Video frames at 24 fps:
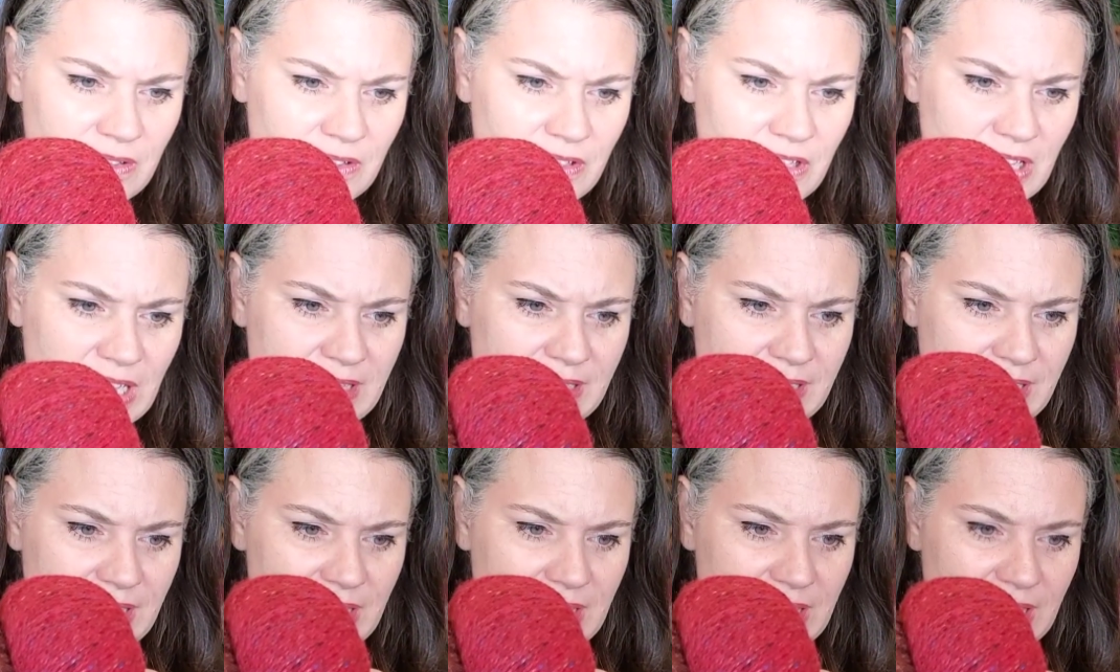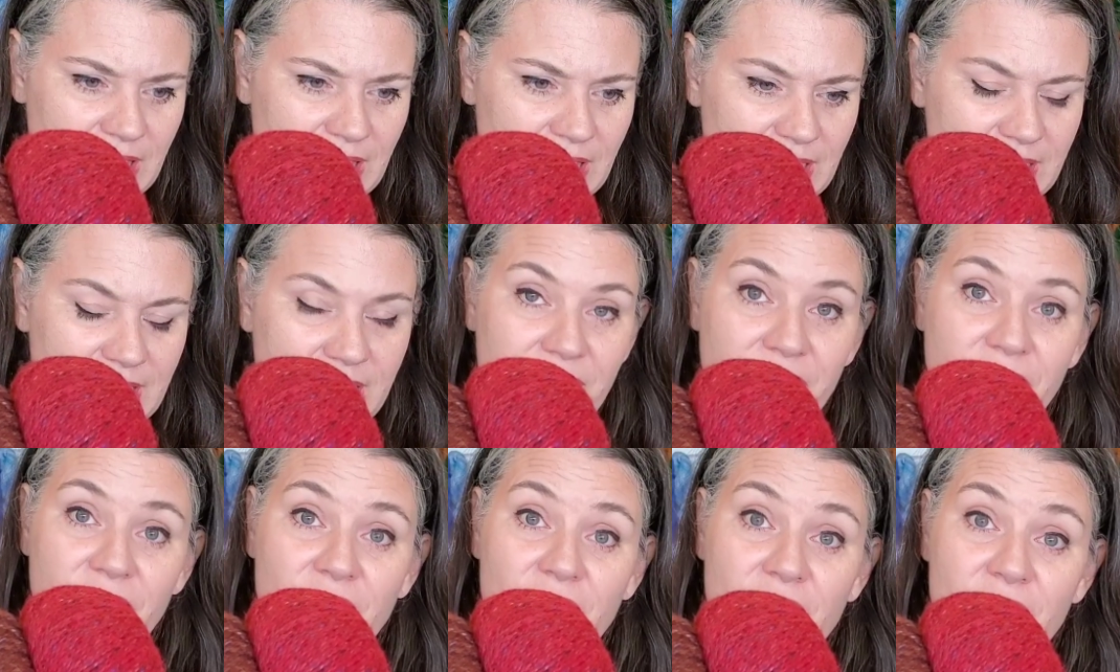you can see that that's a
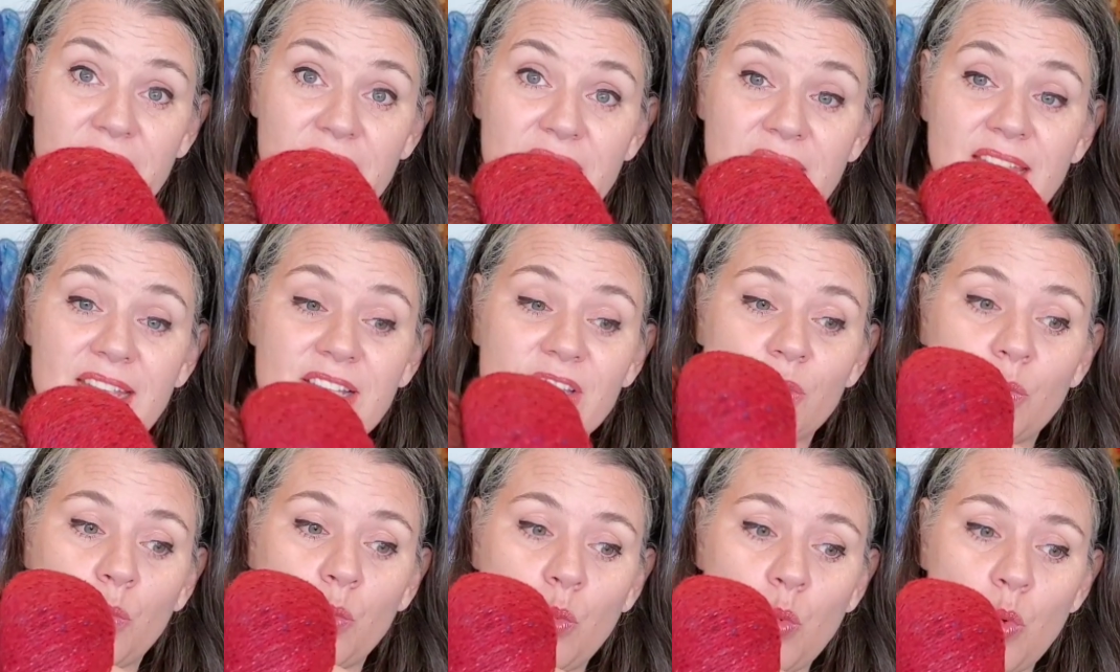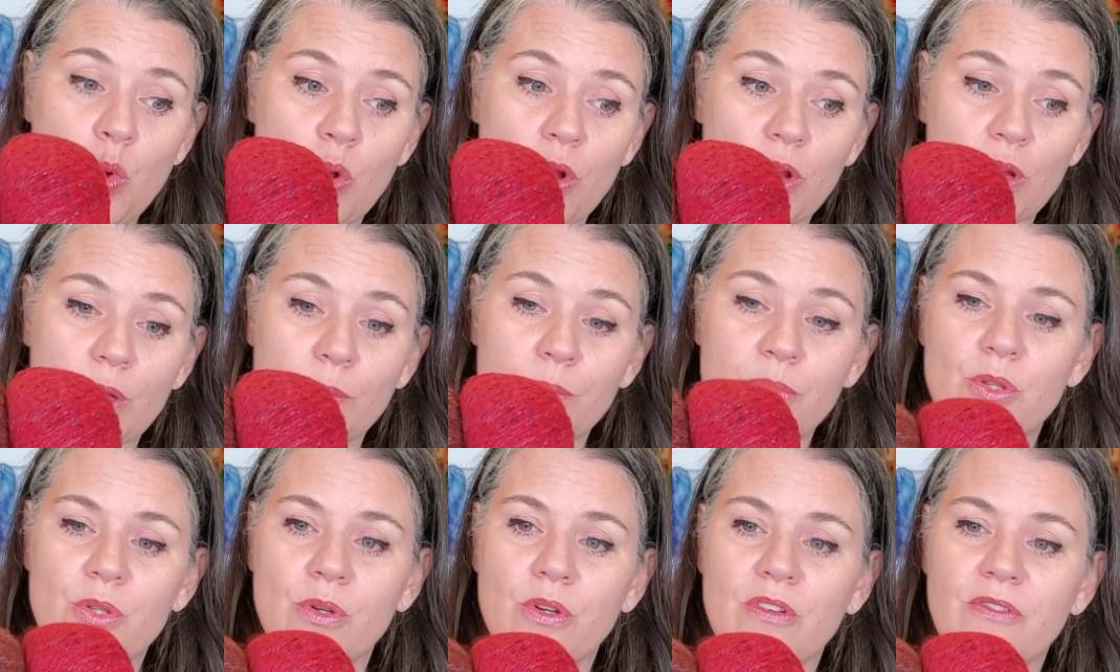very nice, warm,
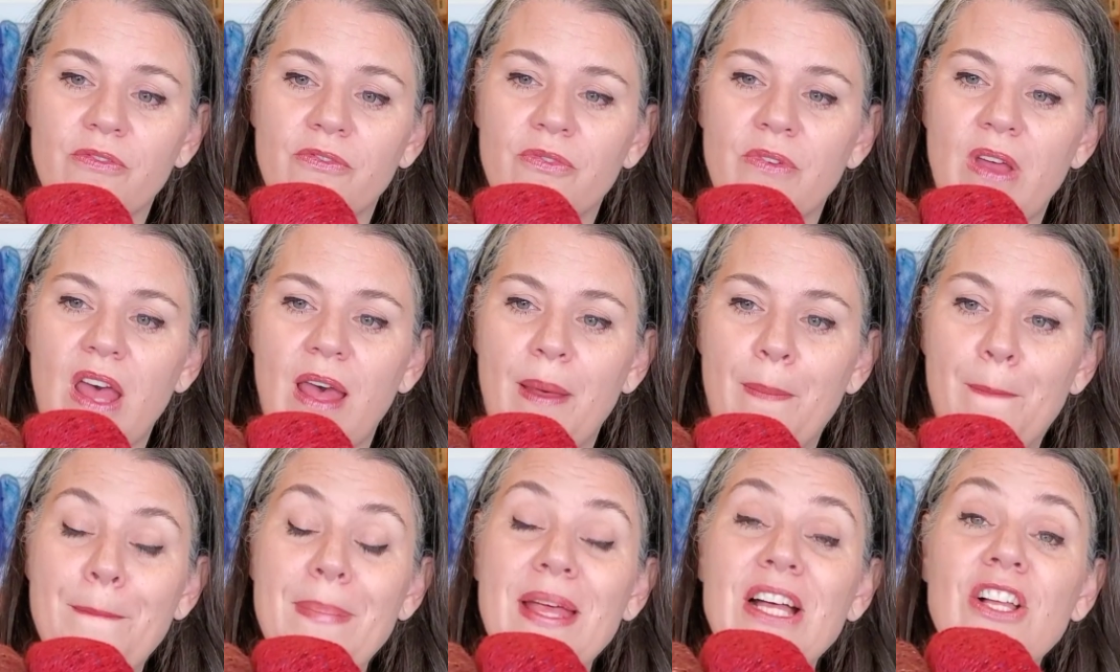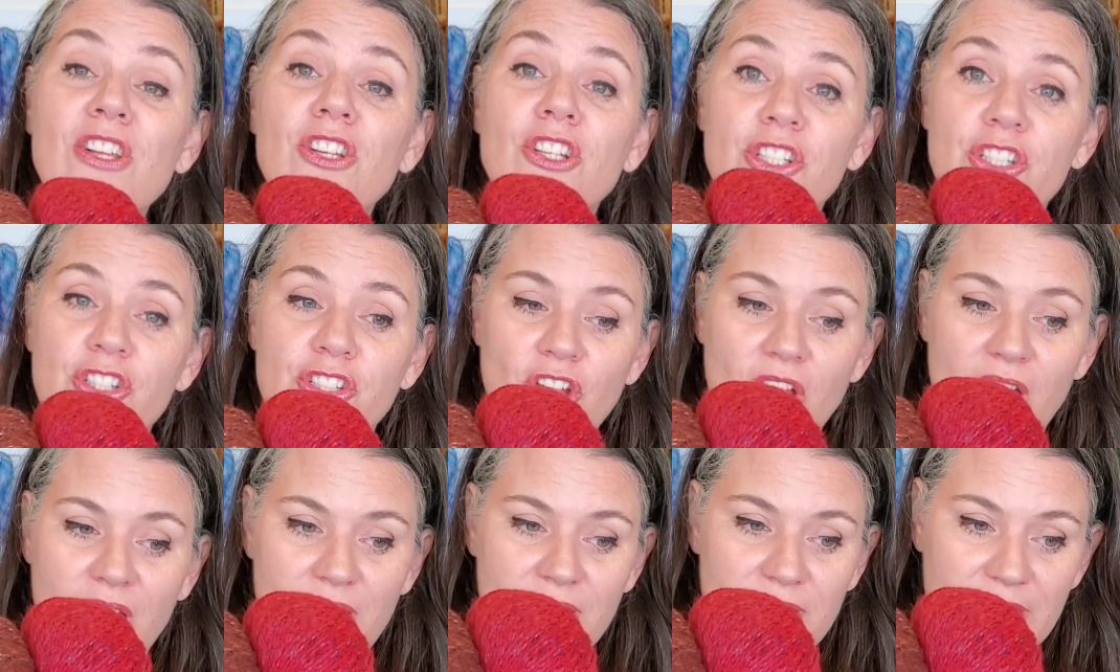sort of milk
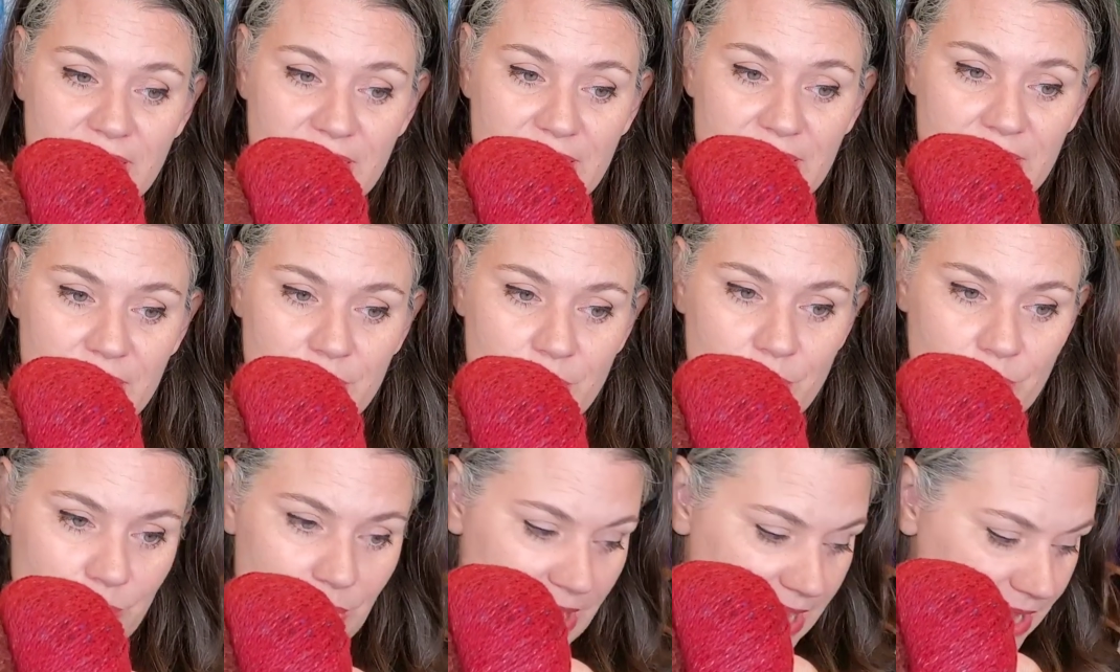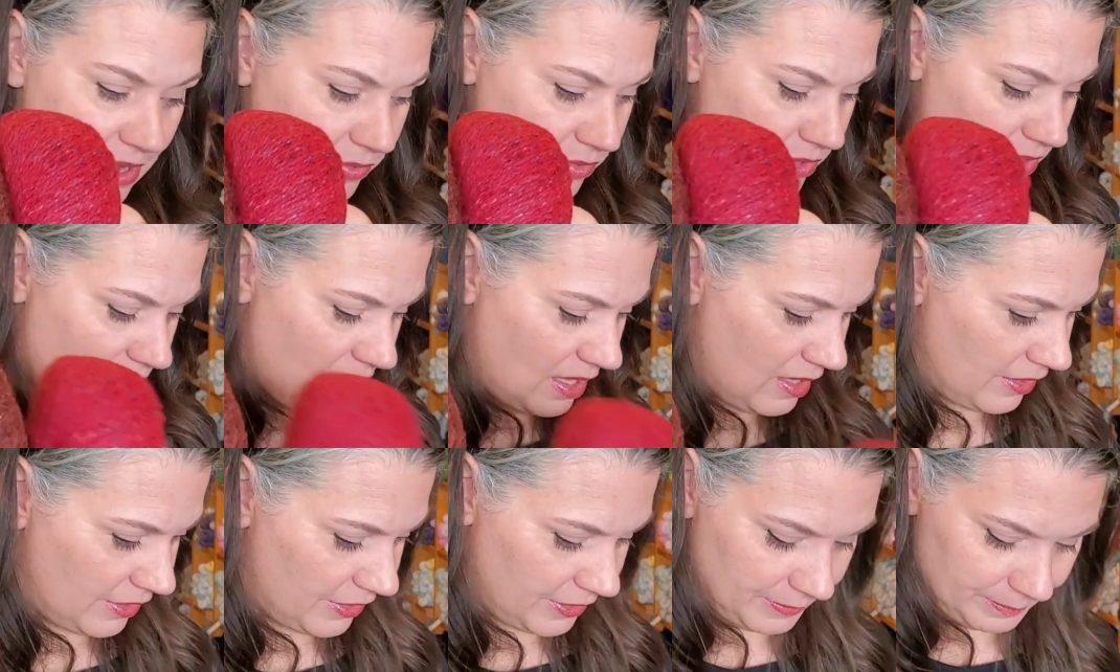chocolatey brown
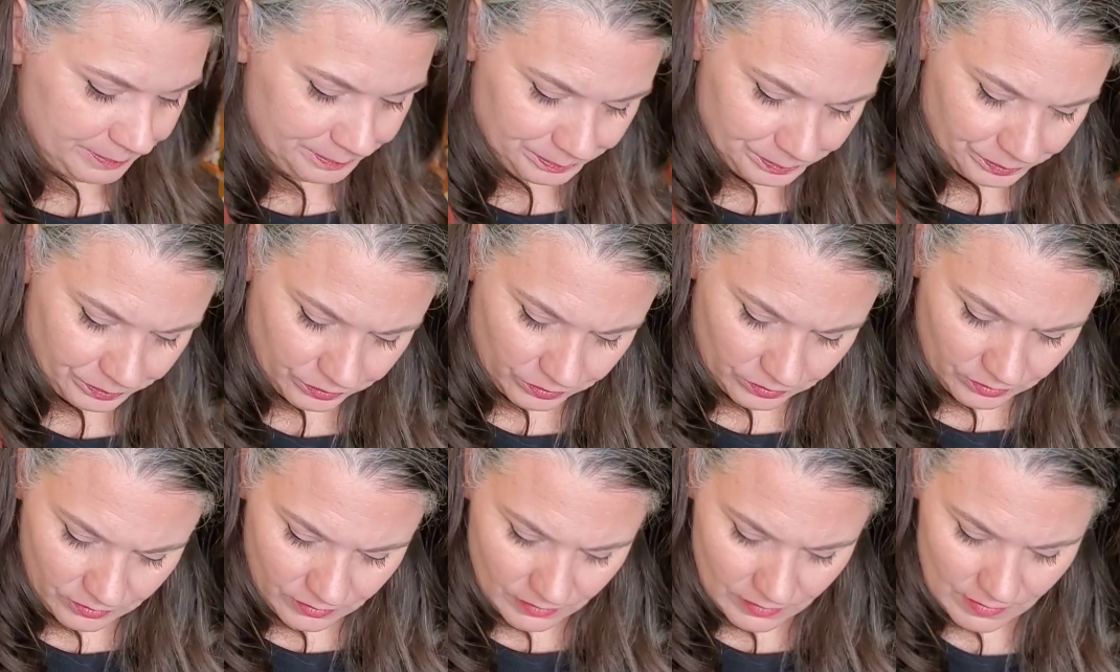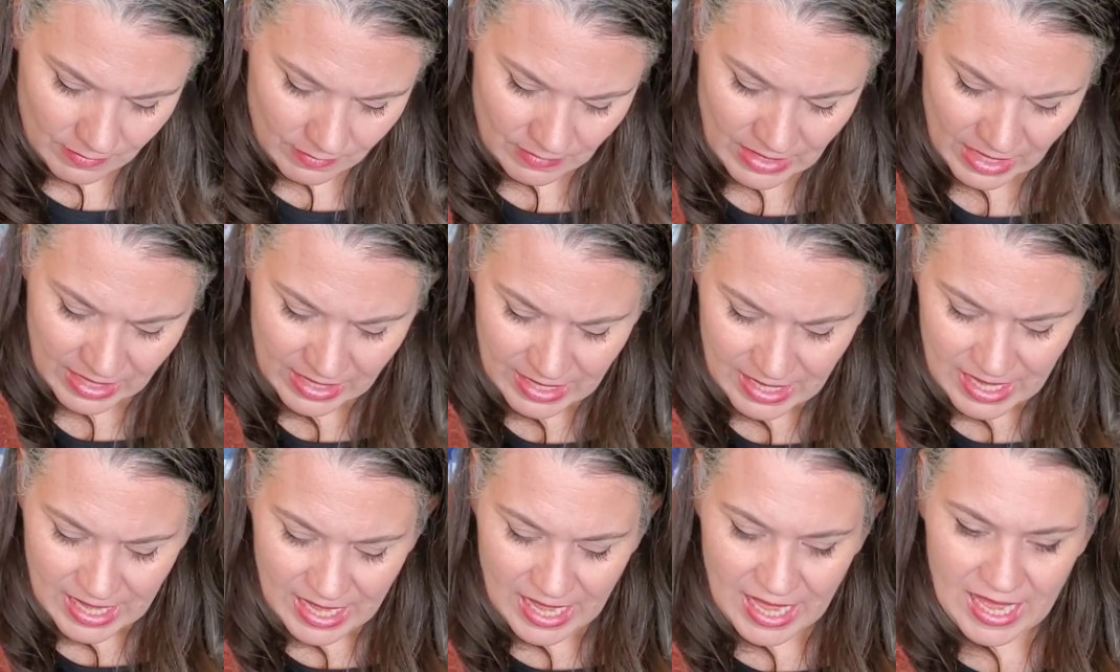color.
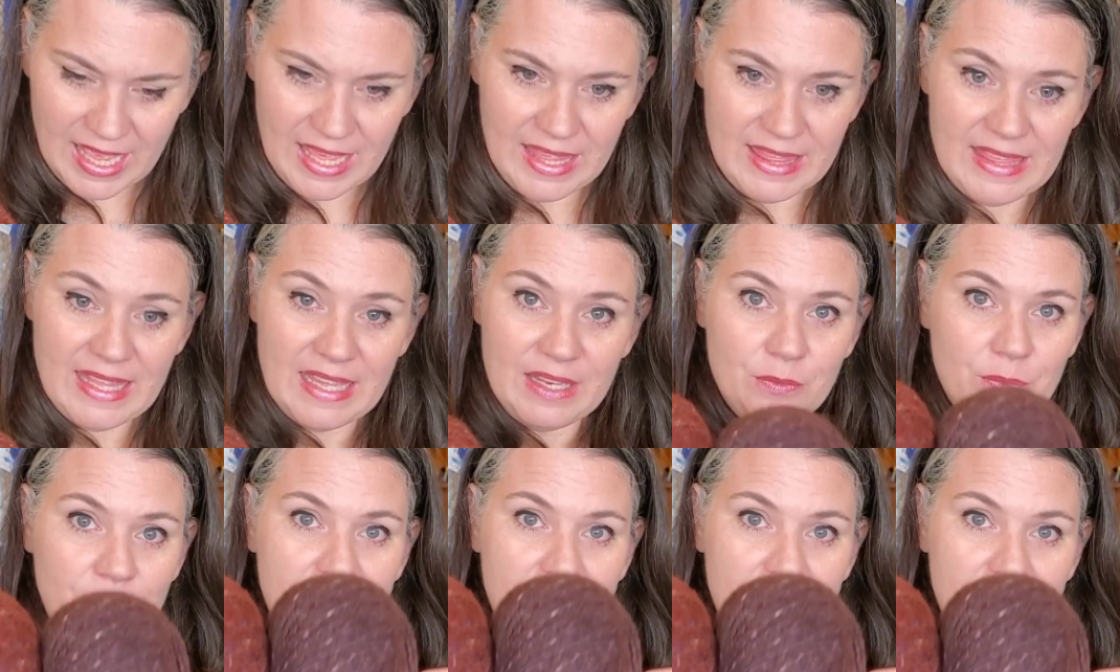And then